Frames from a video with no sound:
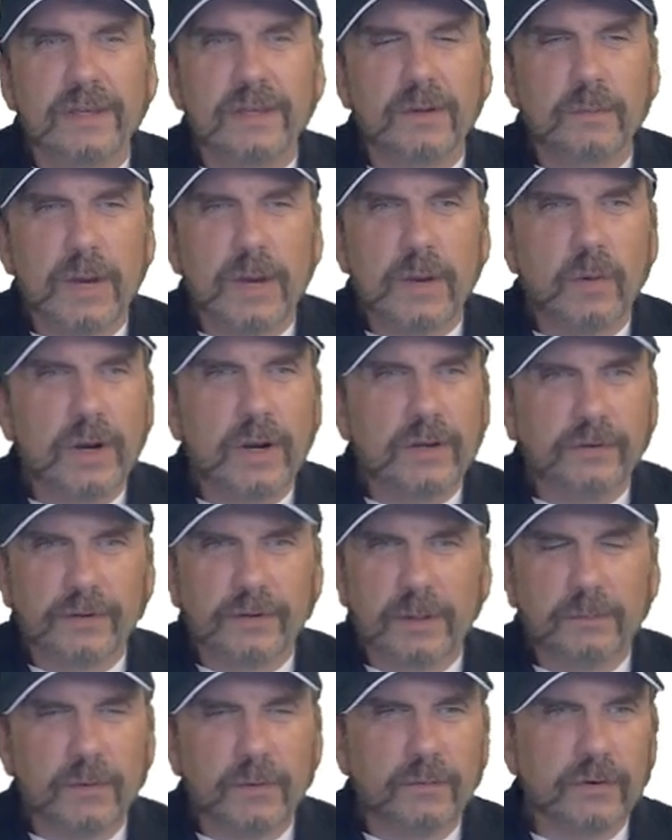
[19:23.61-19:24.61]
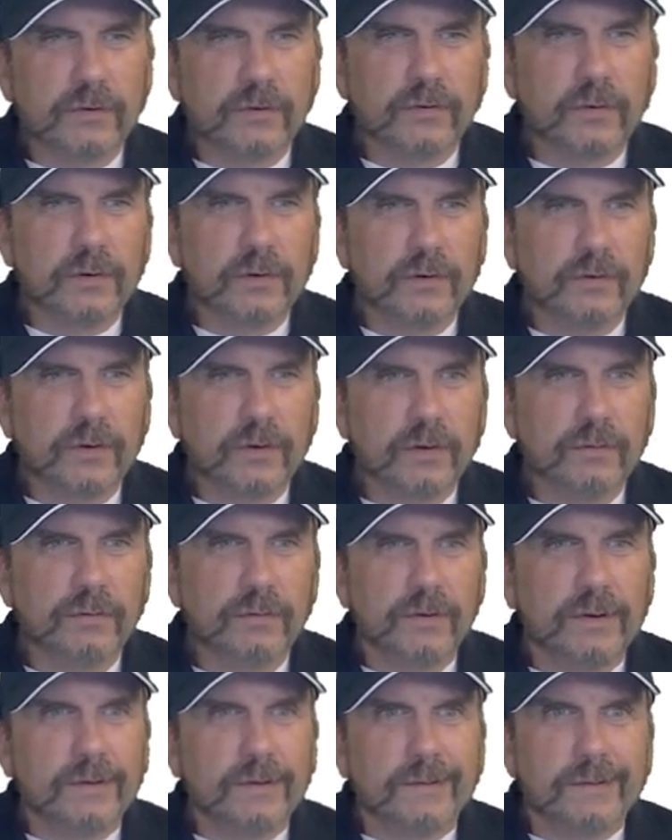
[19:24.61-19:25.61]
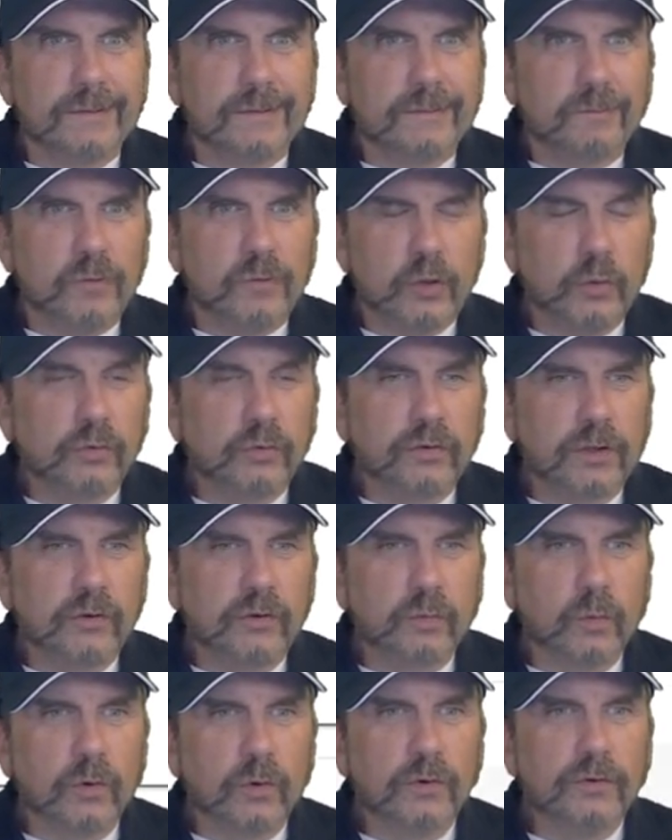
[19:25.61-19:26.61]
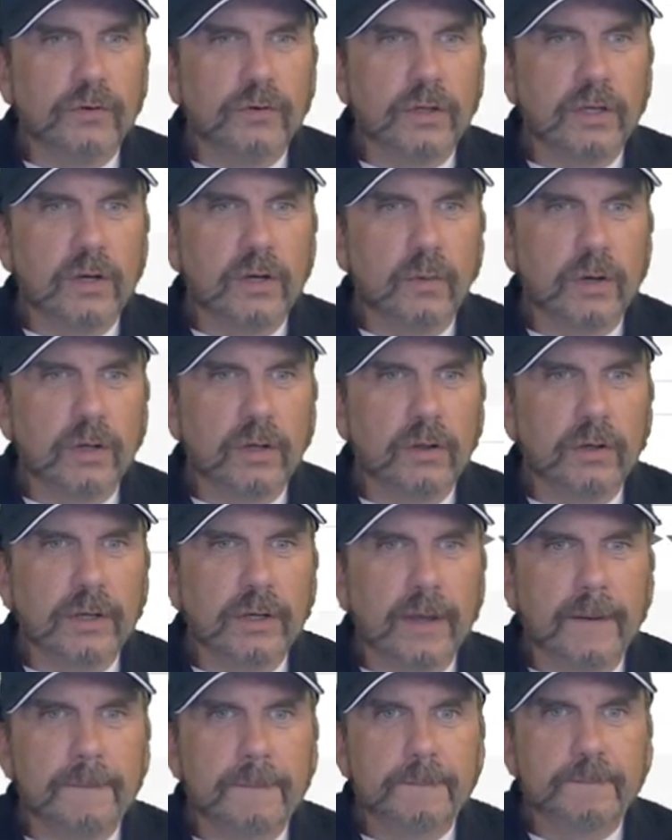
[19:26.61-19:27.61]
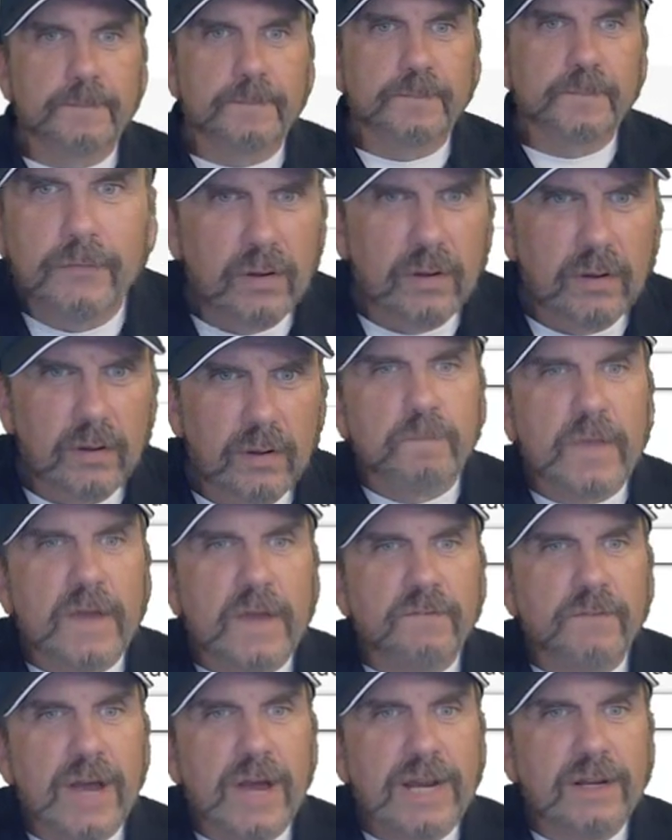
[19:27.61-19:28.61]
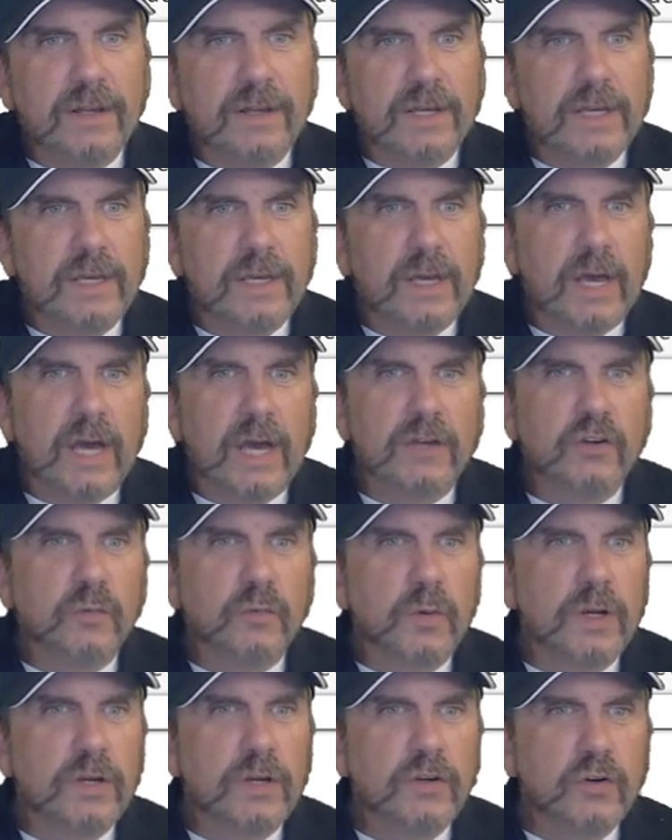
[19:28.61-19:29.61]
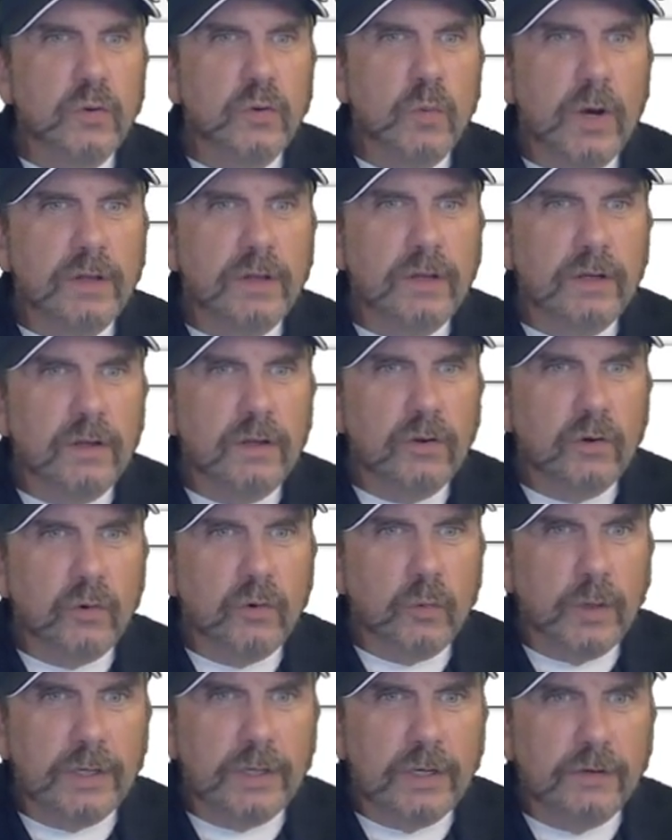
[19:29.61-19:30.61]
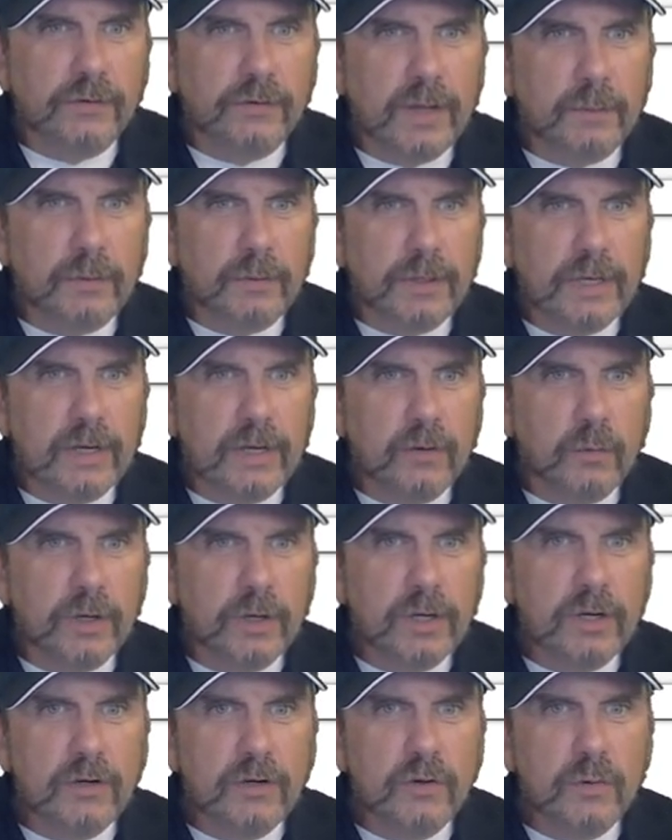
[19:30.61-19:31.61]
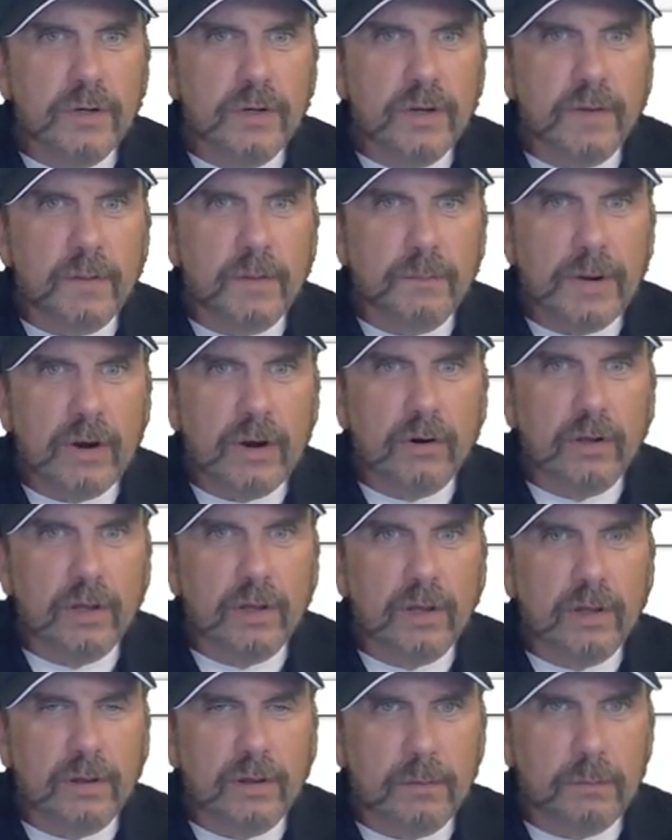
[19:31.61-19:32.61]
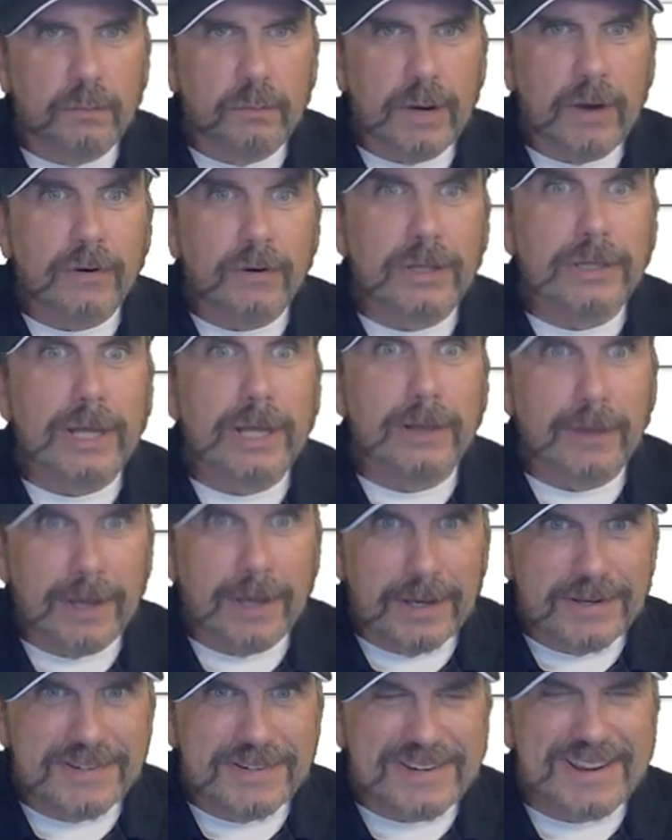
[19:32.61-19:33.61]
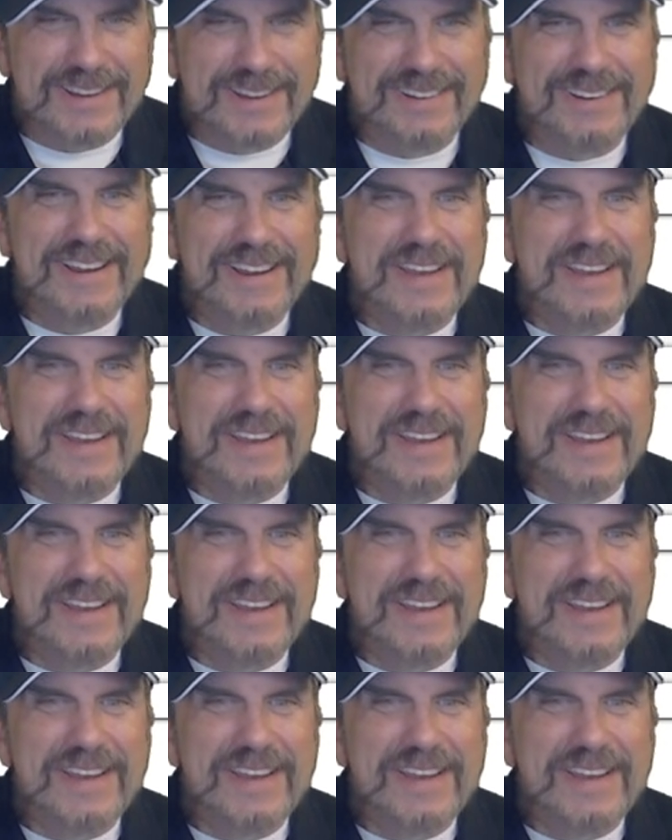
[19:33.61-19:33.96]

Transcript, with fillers: You may want to skip over certain sort of useless words that you don't want to look at. And finally, I just want to do one little quick example here. We're going to do another parallelize.